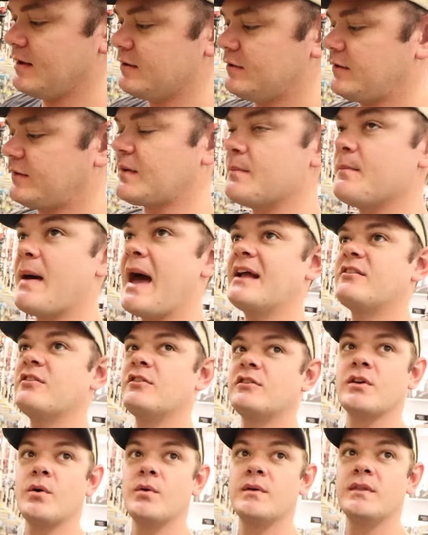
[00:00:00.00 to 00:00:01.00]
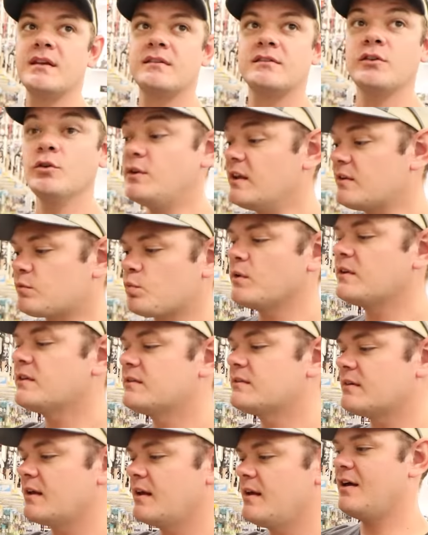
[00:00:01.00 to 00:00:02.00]
Just imagine throwing this. Dude, this would
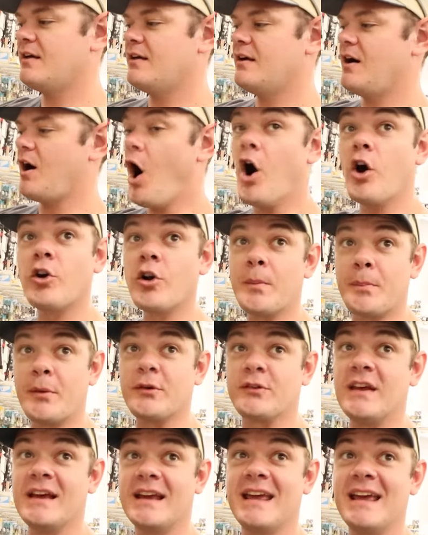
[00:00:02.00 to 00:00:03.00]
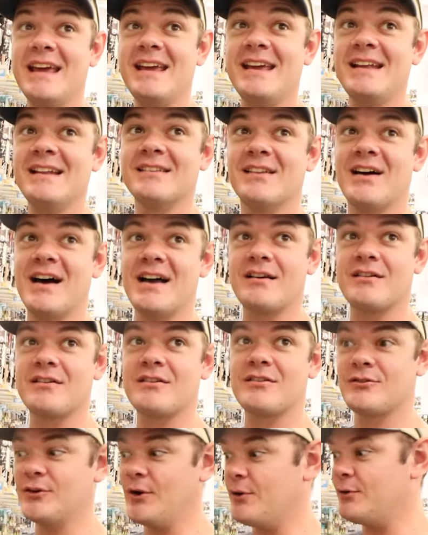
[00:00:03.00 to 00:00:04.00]
100% get eaten, like,
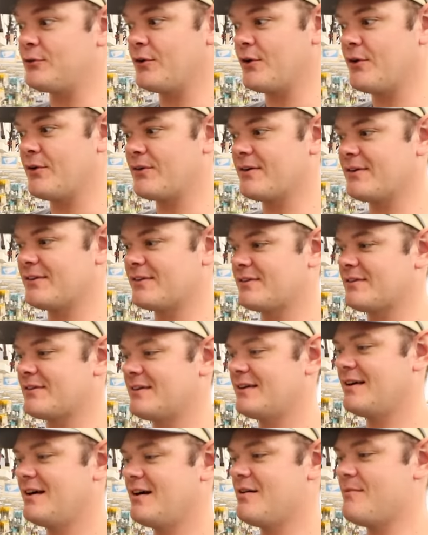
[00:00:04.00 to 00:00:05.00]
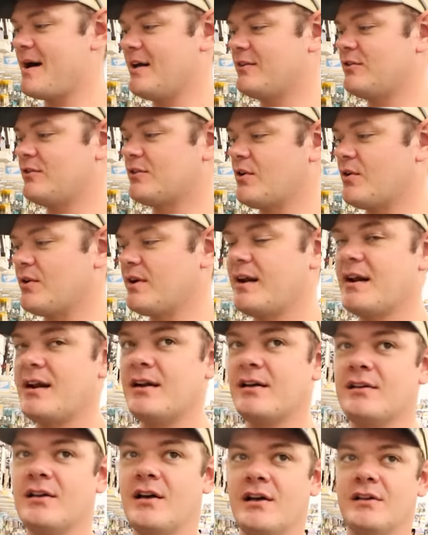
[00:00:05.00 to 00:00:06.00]
no joke. Yeah. Imagine throwing it
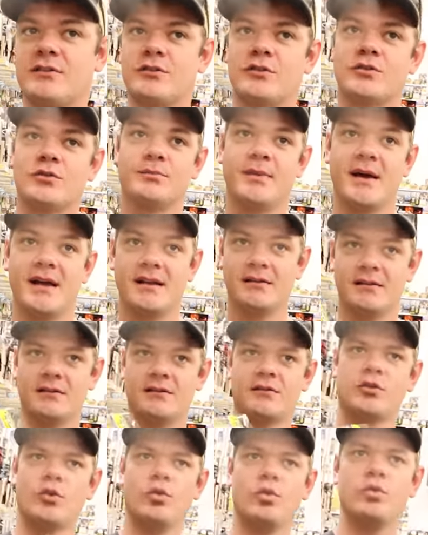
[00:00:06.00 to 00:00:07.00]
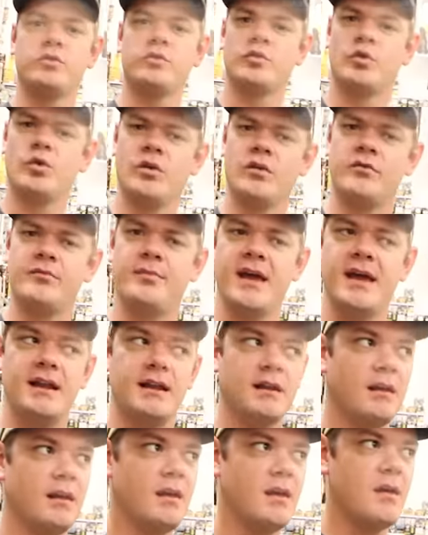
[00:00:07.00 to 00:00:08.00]
in a baiting school, school of bait
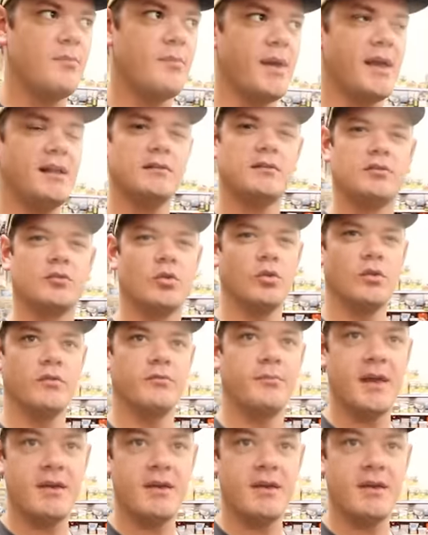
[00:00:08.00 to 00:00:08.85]
schools.